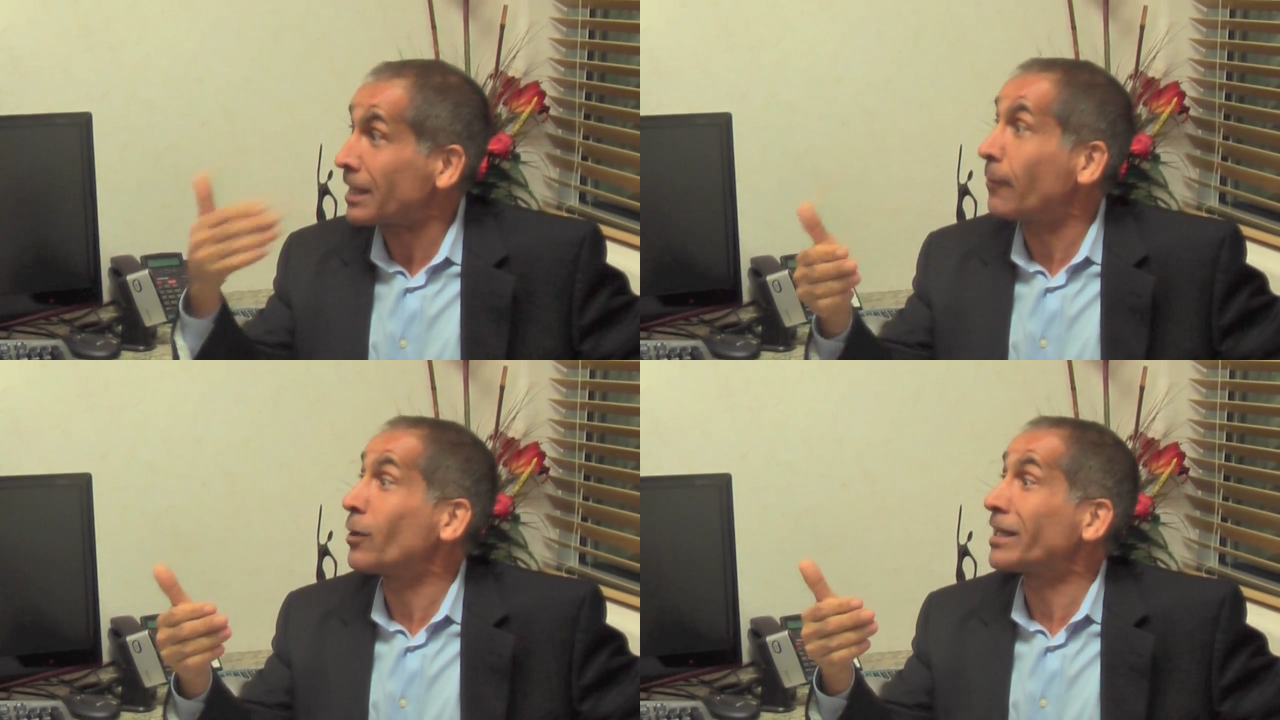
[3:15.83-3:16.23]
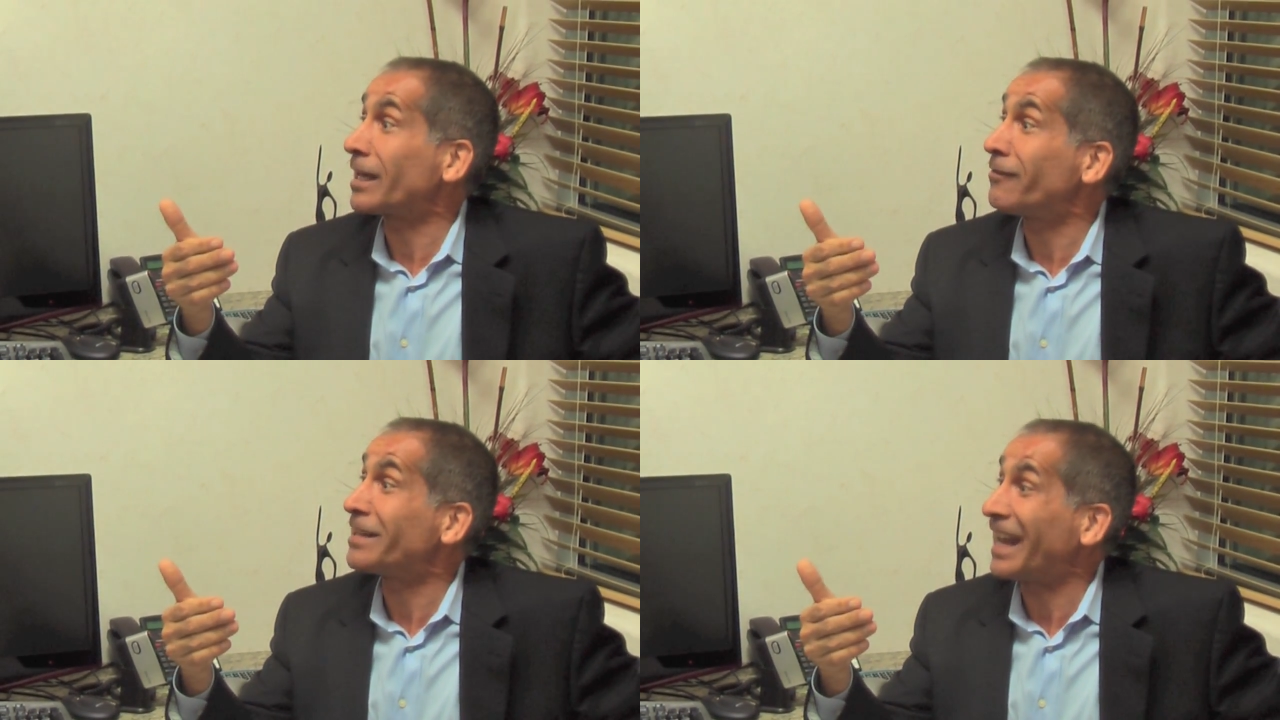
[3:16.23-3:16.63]

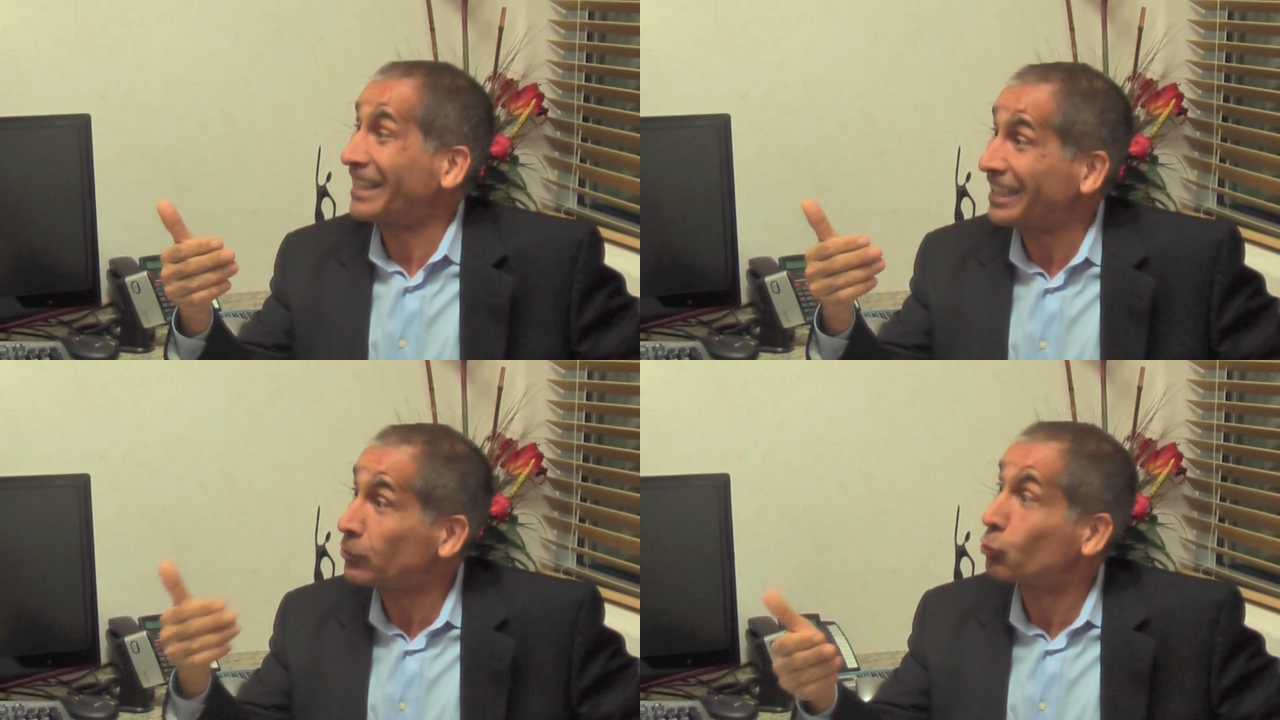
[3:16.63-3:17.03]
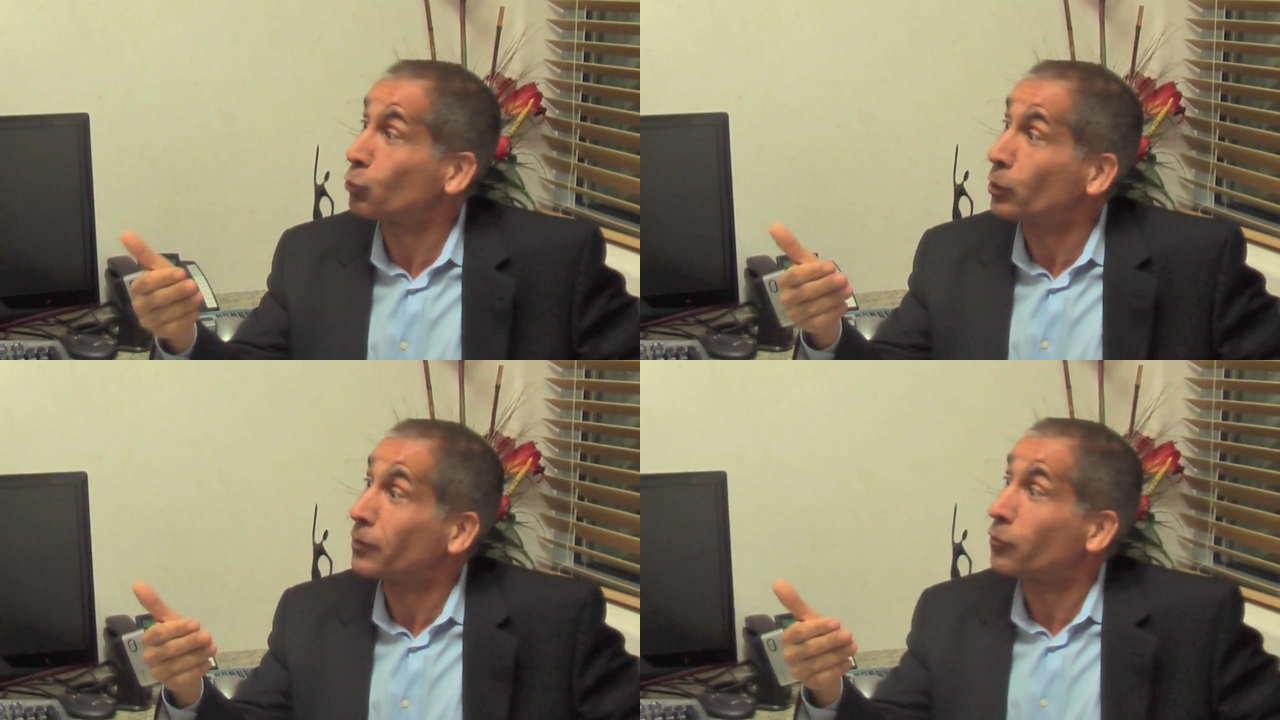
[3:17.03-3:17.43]
doubling every 18 to
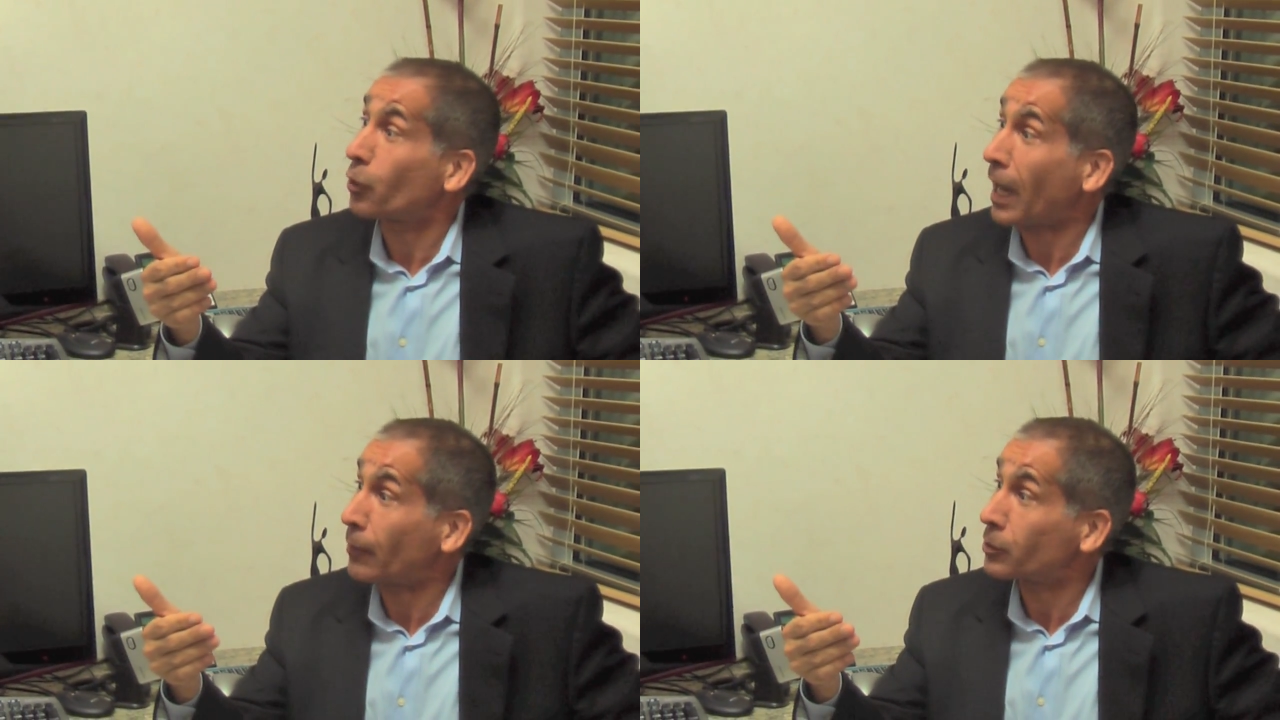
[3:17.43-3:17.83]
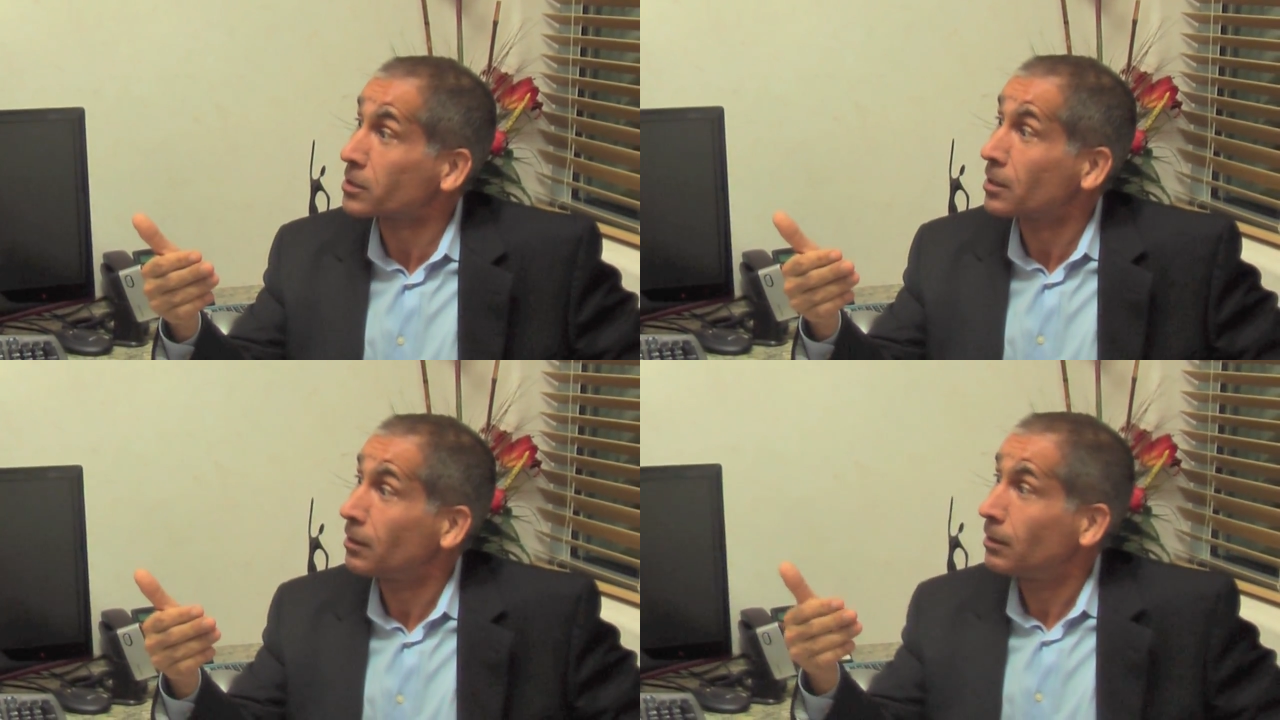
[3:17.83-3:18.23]
24
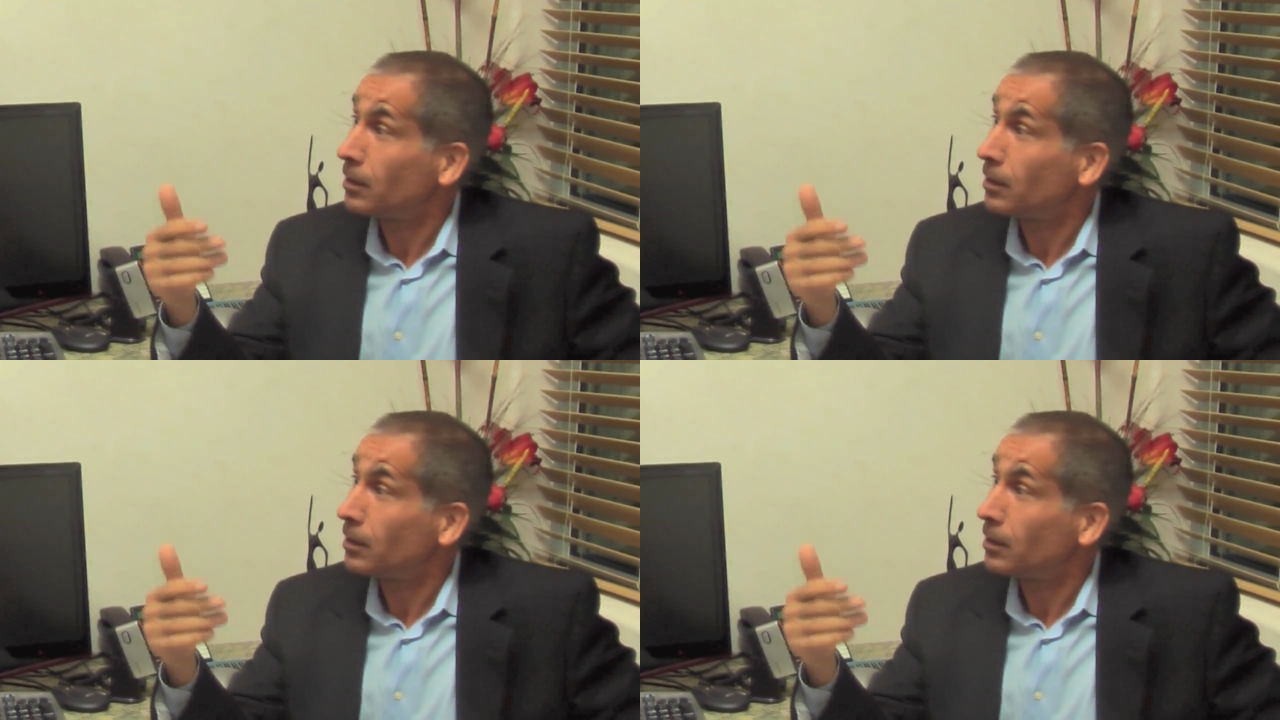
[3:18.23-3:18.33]
hours.